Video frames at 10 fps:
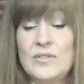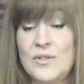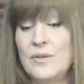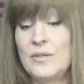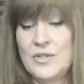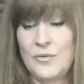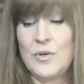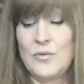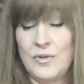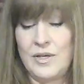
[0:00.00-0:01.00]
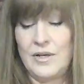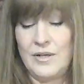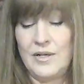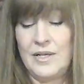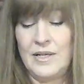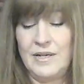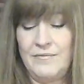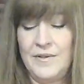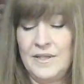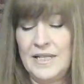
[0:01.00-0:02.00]
So there's growth here, and I
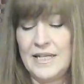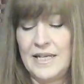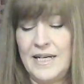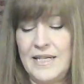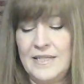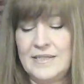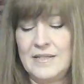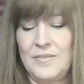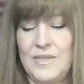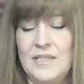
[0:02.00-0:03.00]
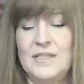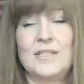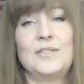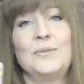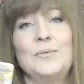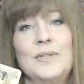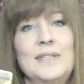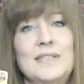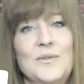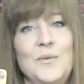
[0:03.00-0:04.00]
feel like it had something to do with
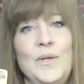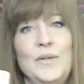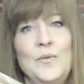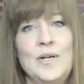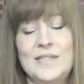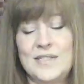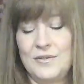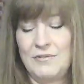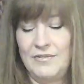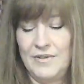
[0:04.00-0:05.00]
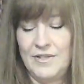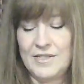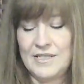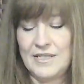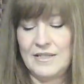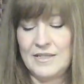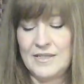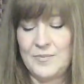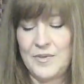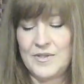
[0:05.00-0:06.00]
this Queen of Wands in reverse that
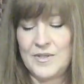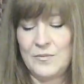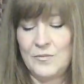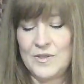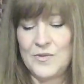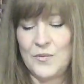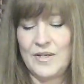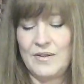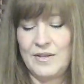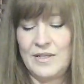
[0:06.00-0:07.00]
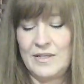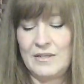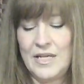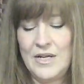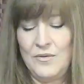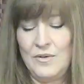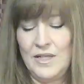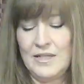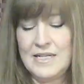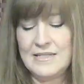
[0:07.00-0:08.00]
this person was with and
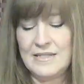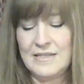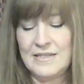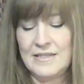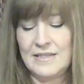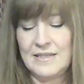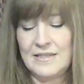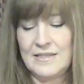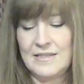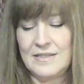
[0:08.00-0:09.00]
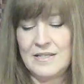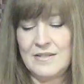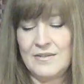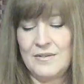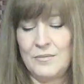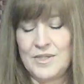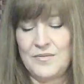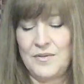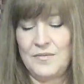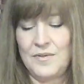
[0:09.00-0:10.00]
realizes that this is not their wish
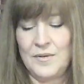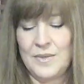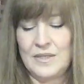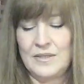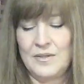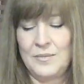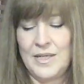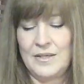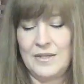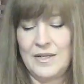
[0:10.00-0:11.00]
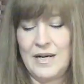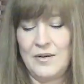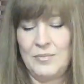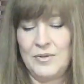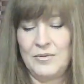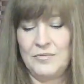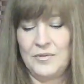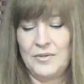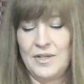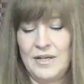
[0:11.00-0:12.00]
fulfillment, no matter how
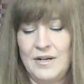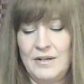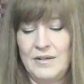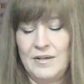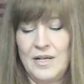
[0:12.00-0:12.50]
beautiful they are.